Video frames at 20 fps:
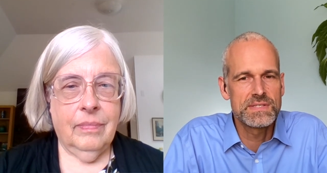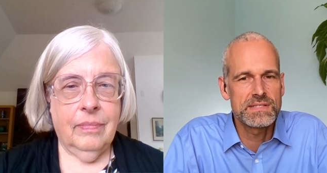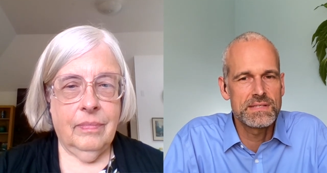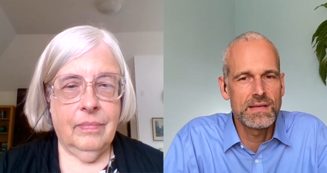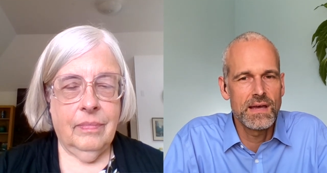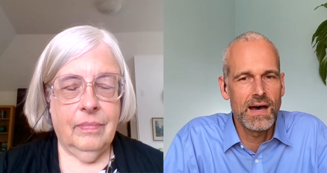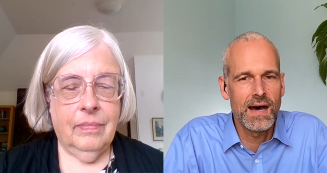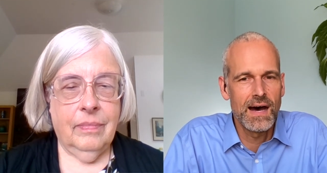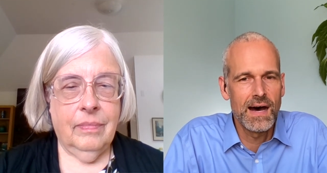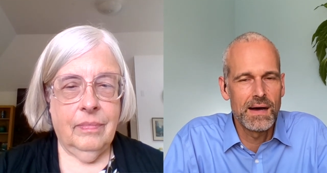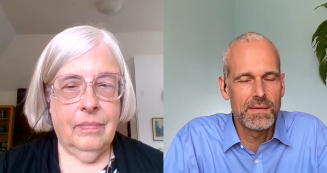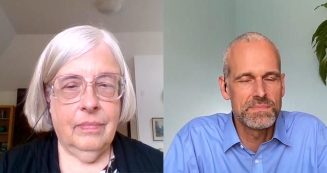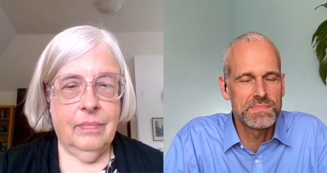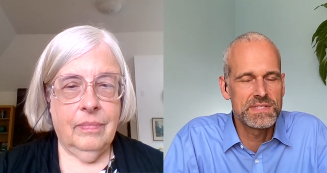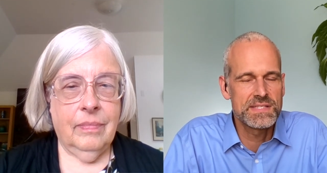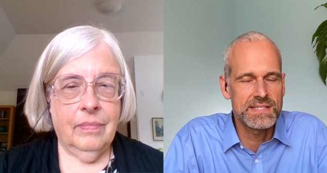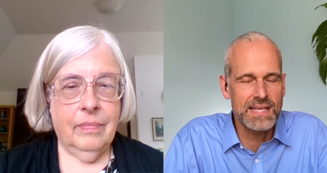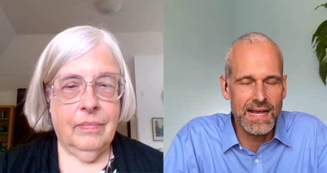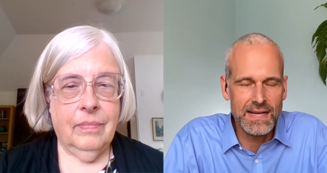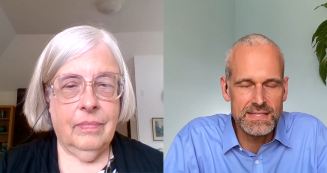Speaker 1: um,
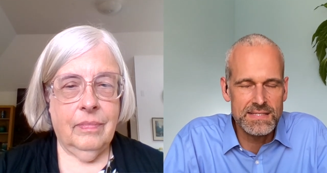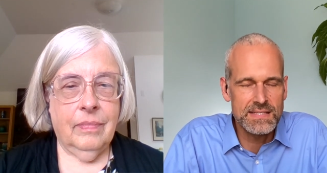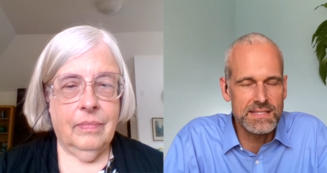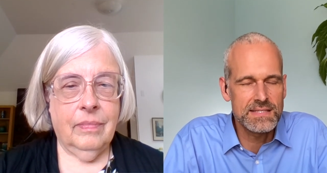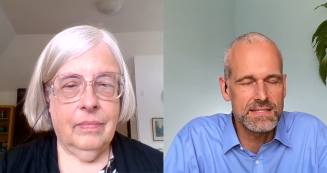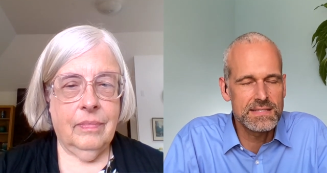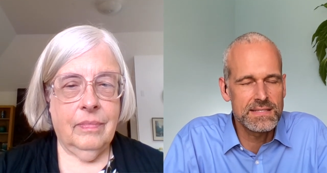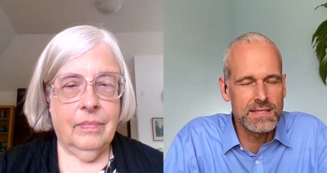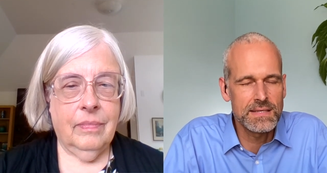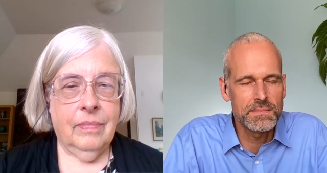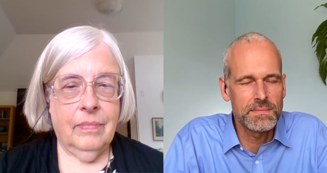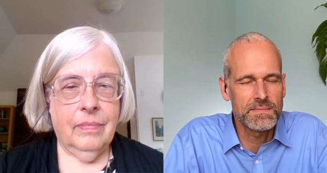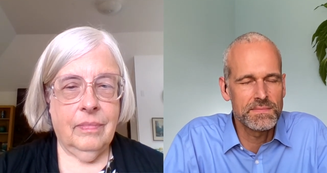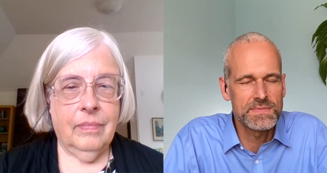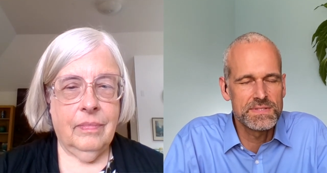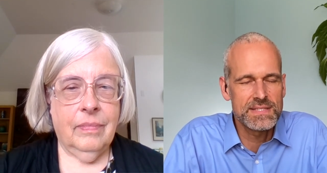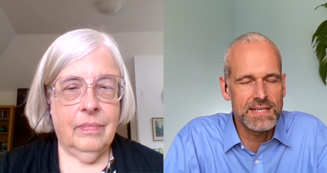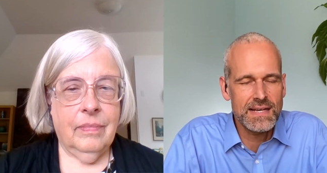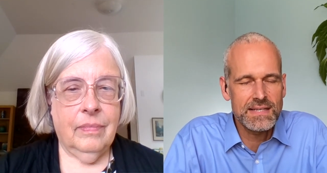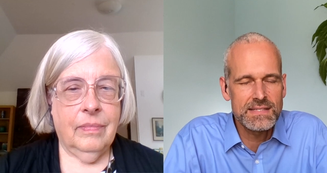sexism,
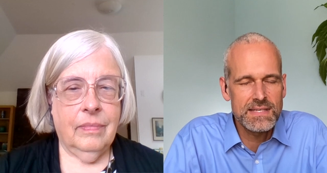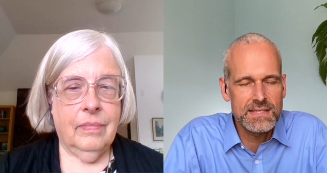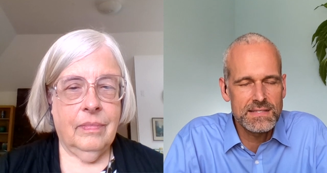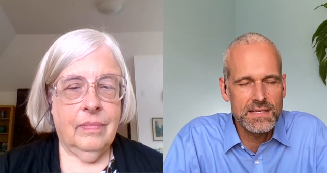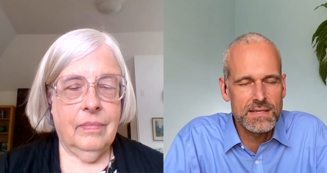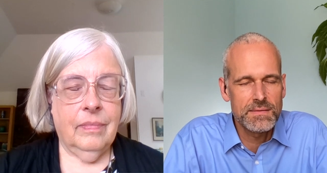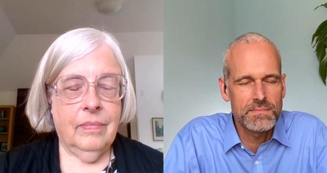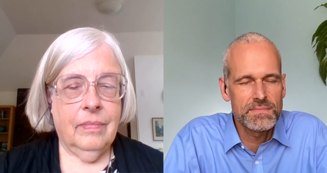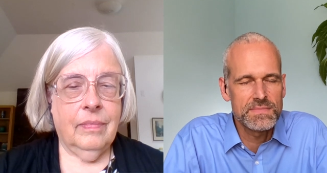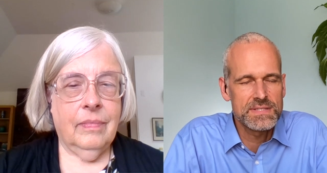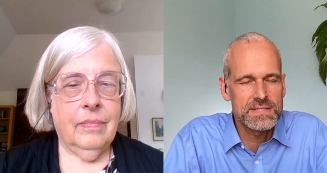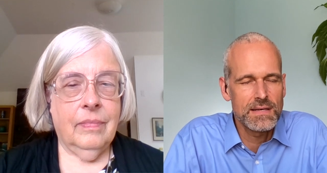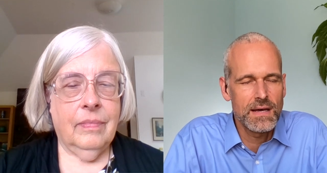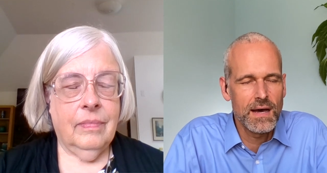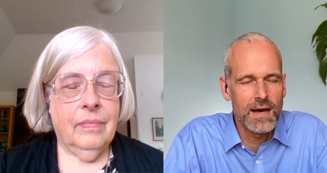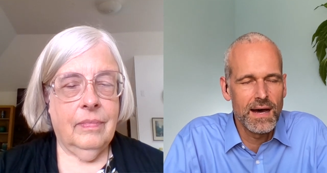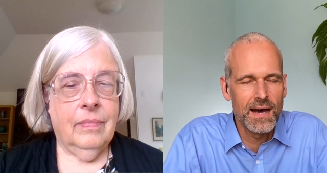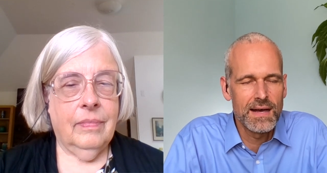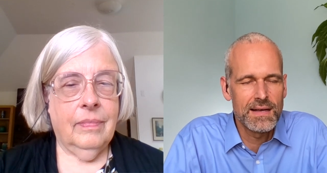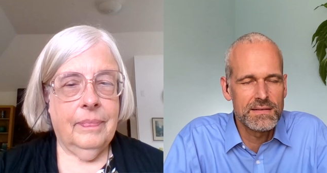sexism,
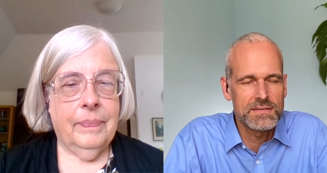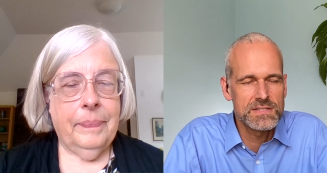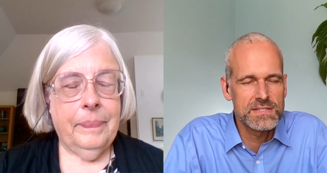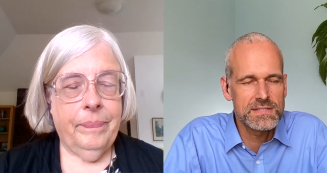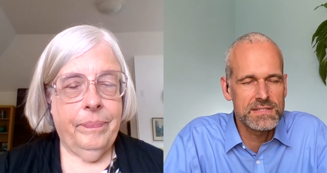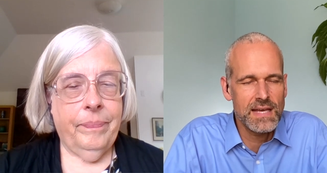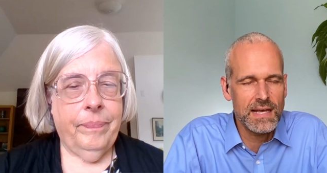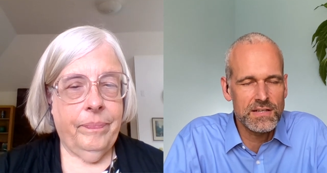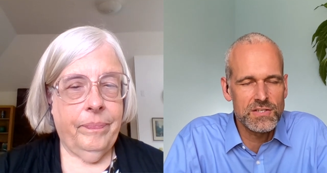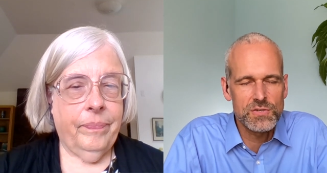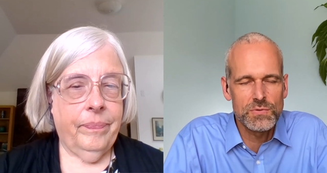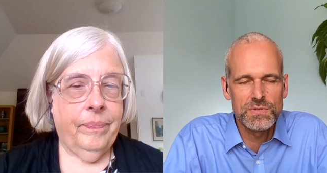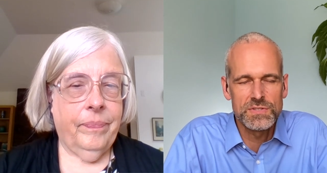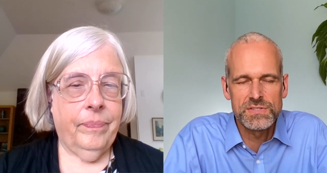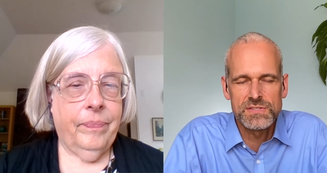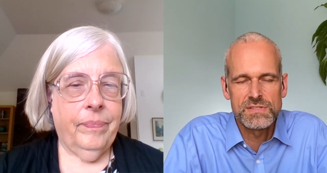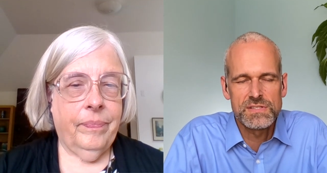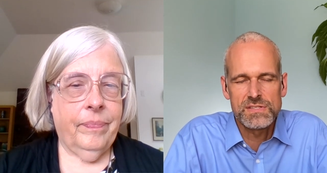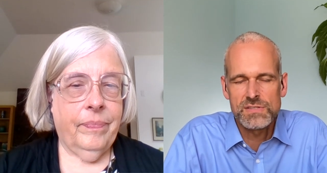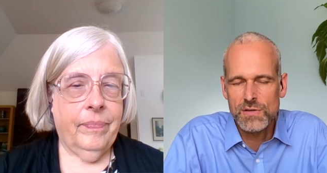uh, sexual
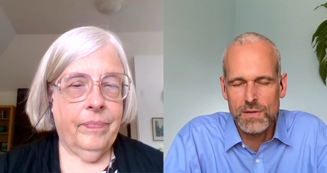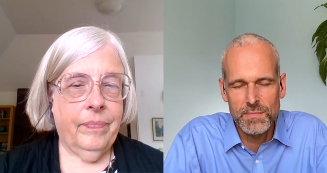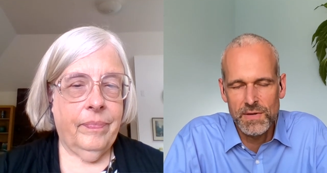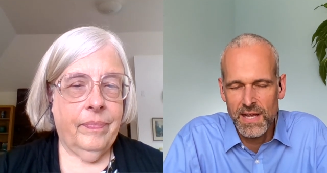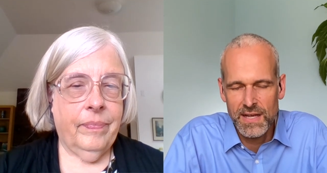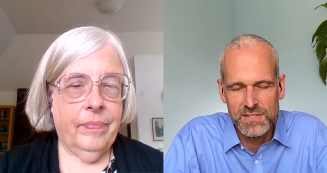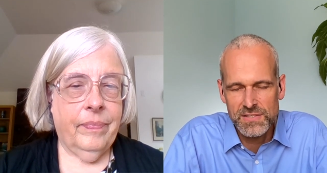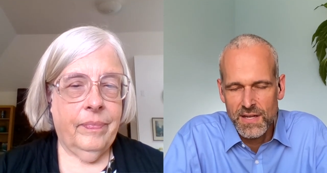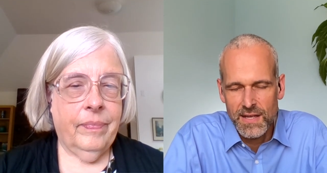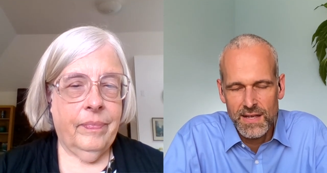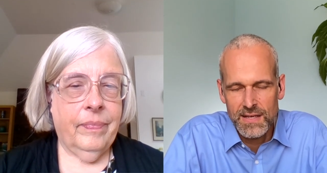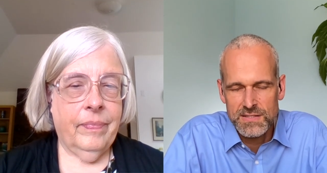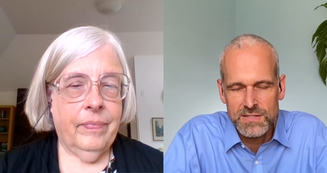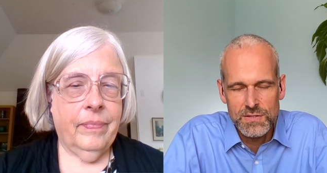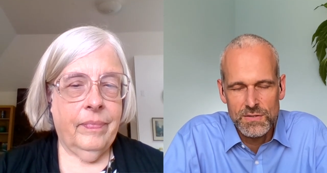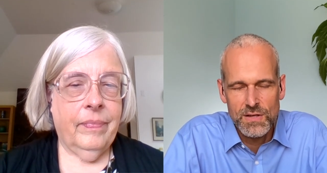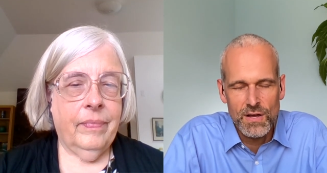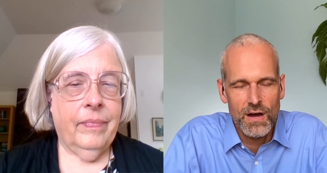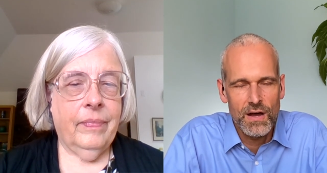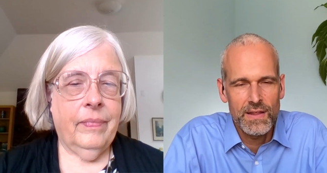discrimination, I
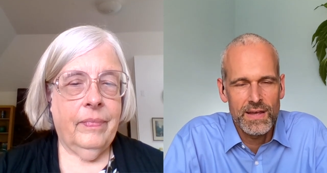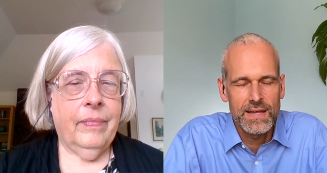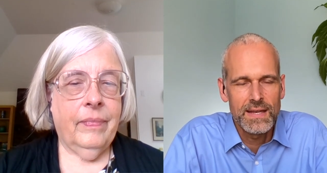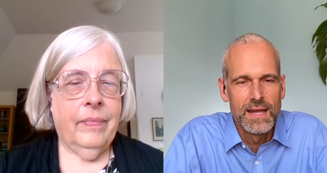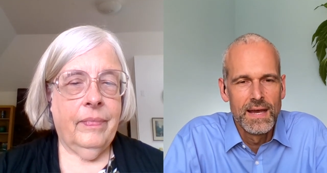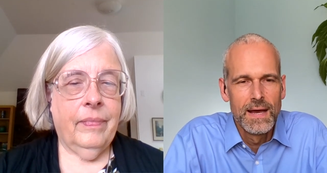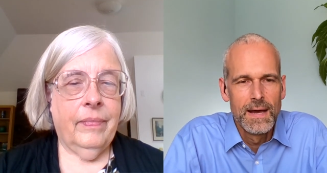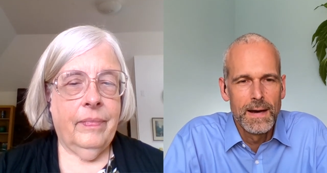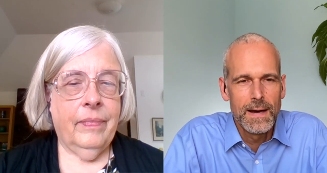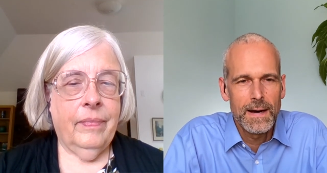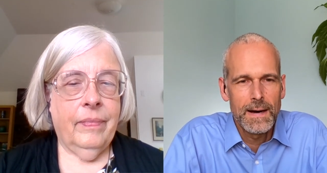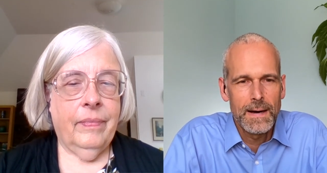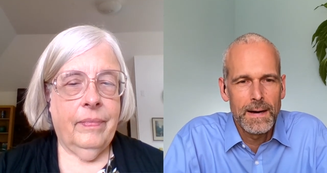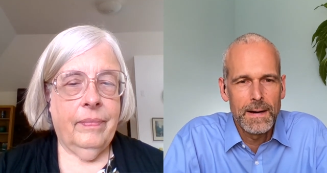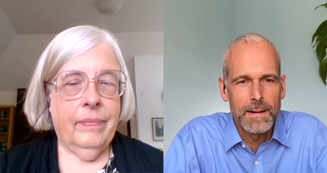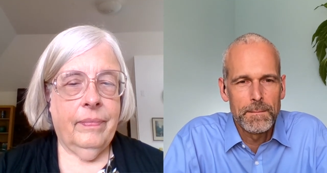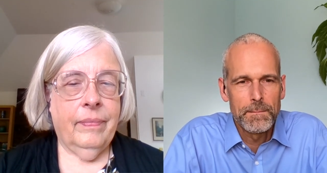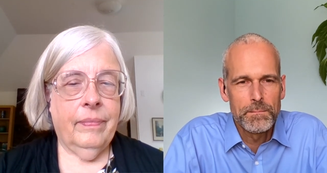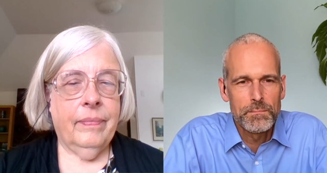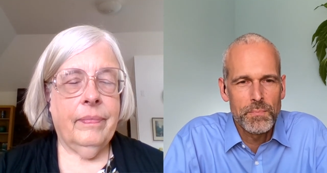guess you'd call it,
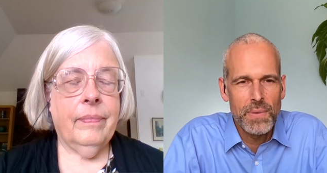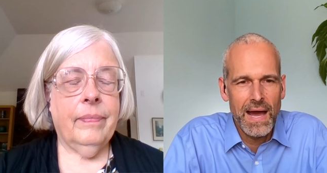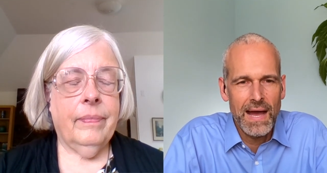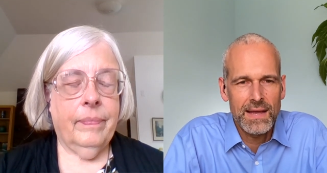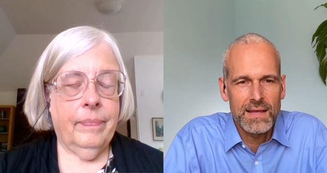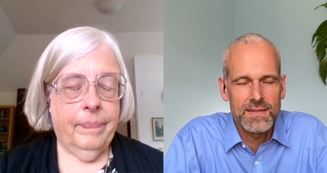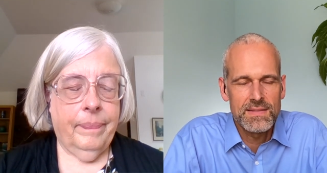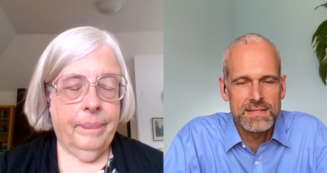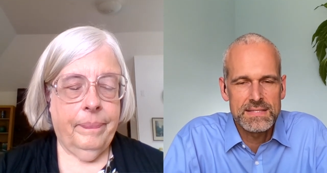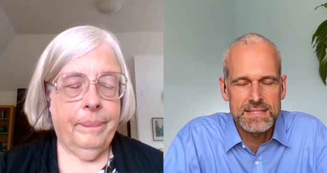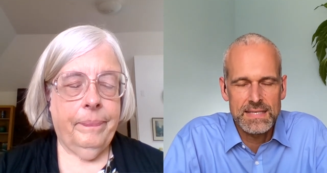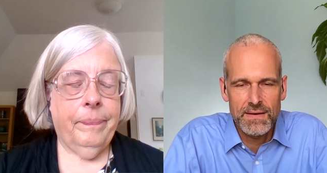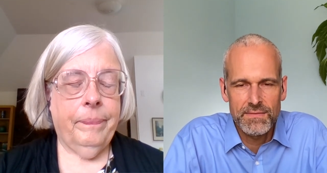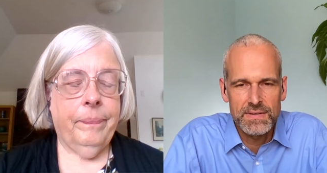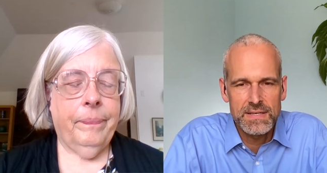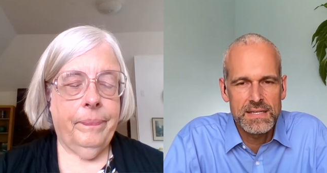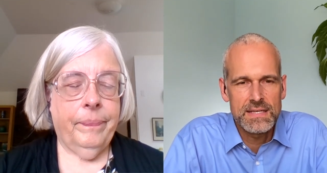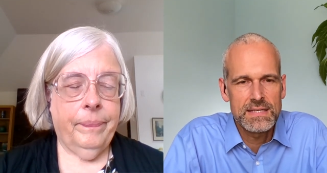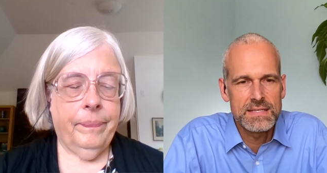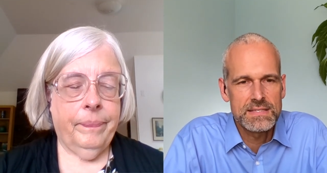um, back in the 70s,